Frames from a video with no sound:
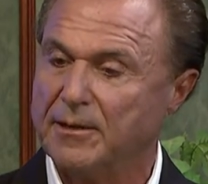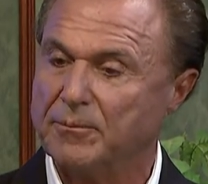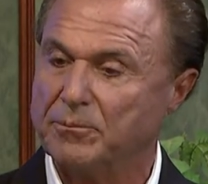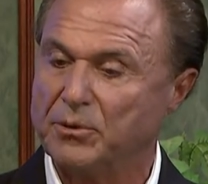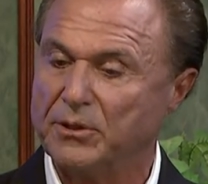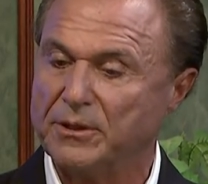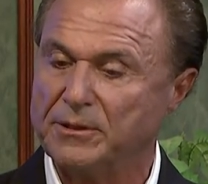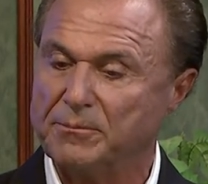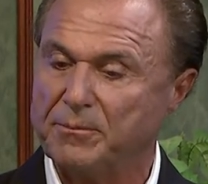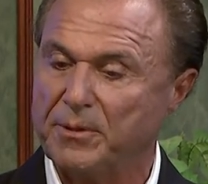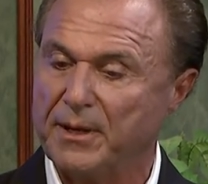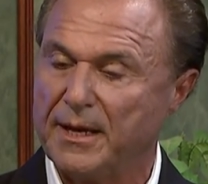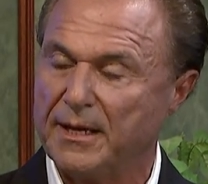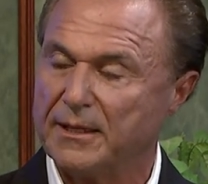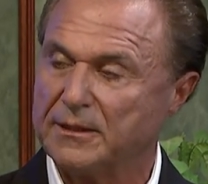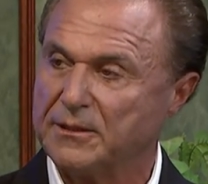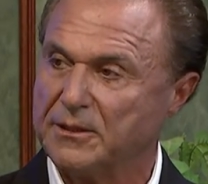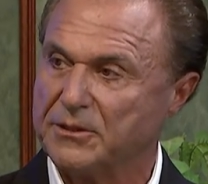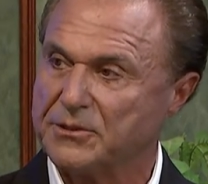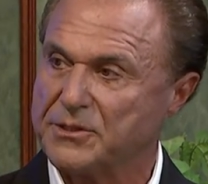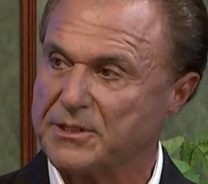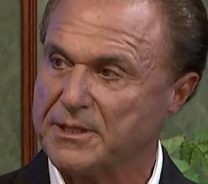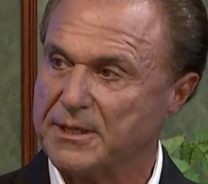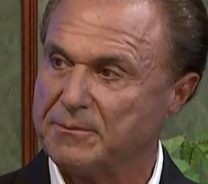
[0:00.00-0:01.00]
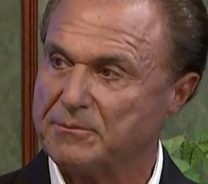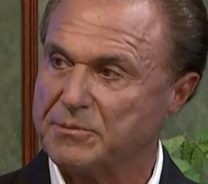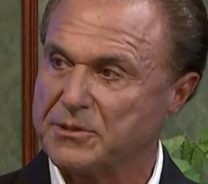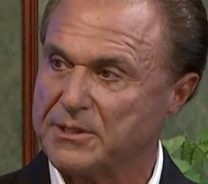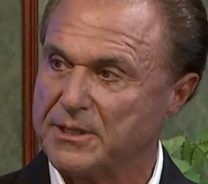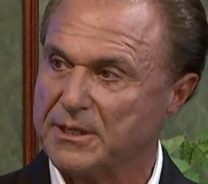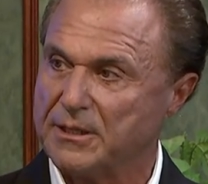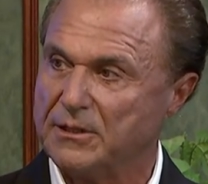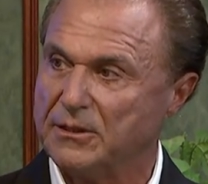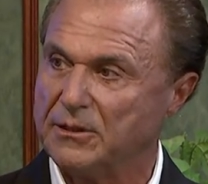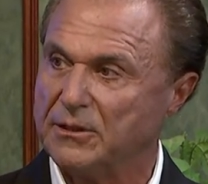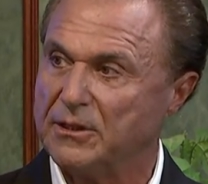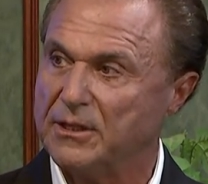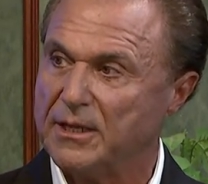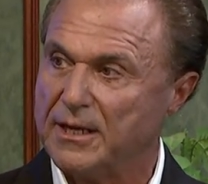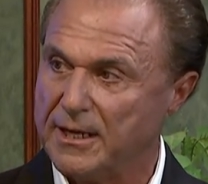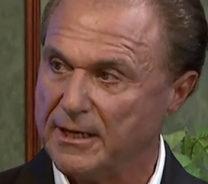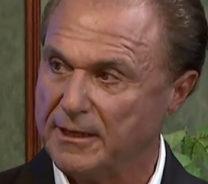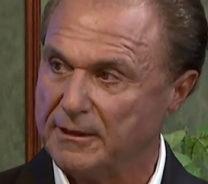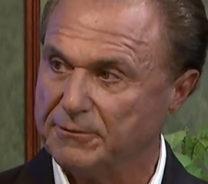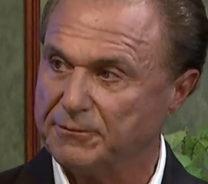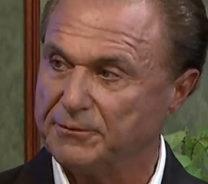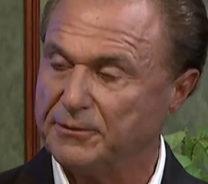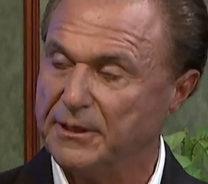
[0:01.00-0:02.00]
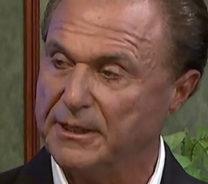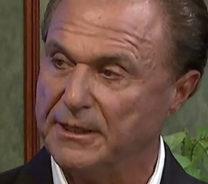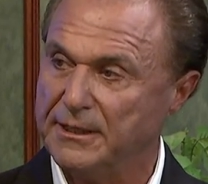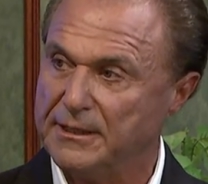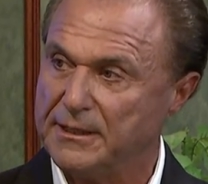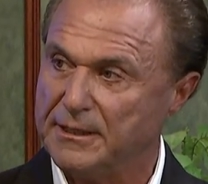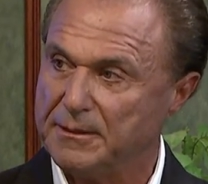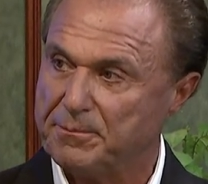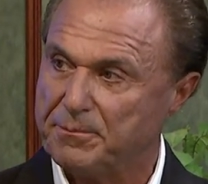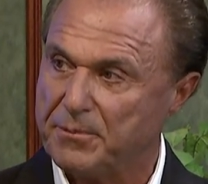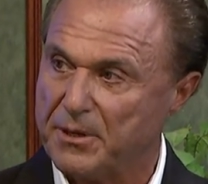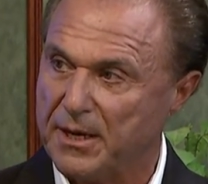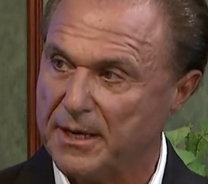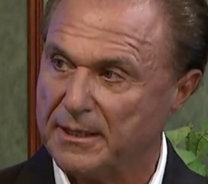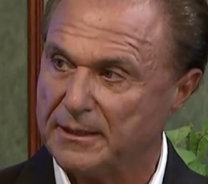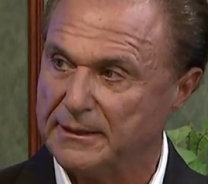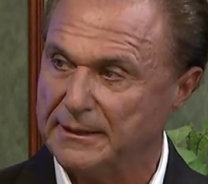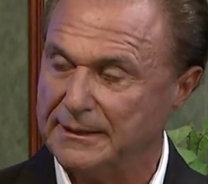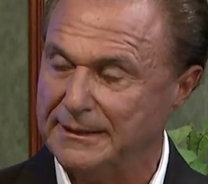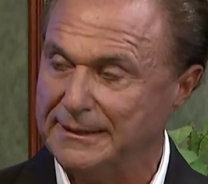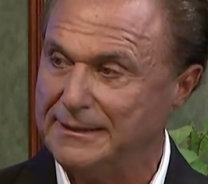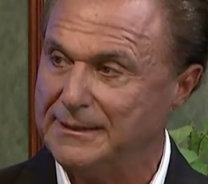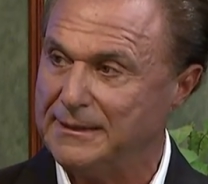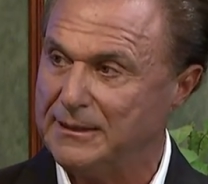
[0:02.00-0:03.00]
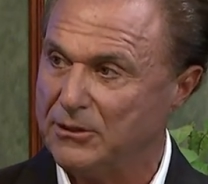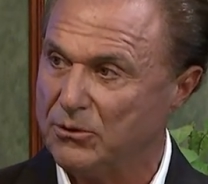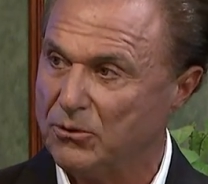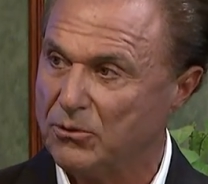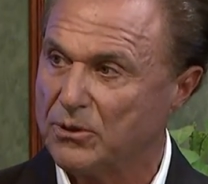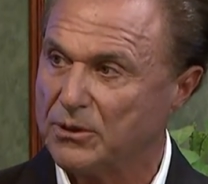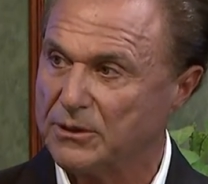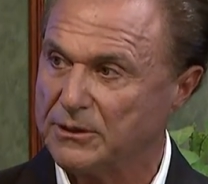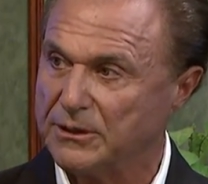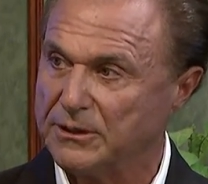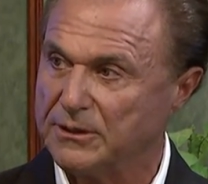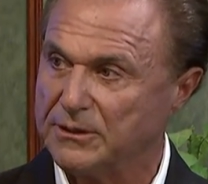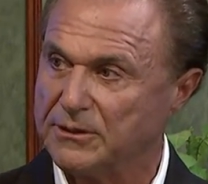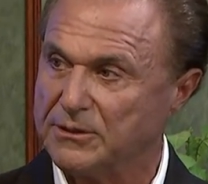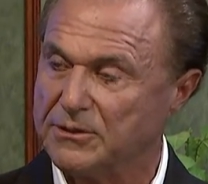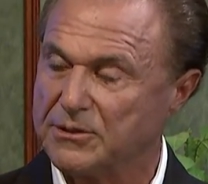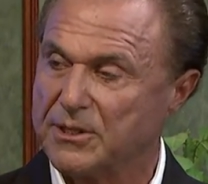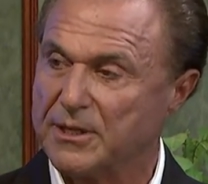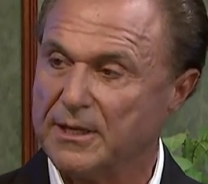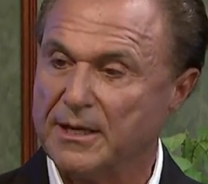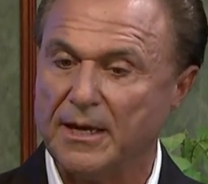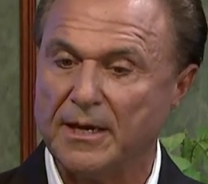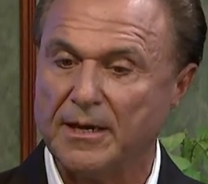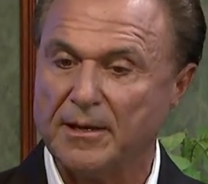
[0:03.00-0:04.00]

bring back the stem cell life in the body, in the organs,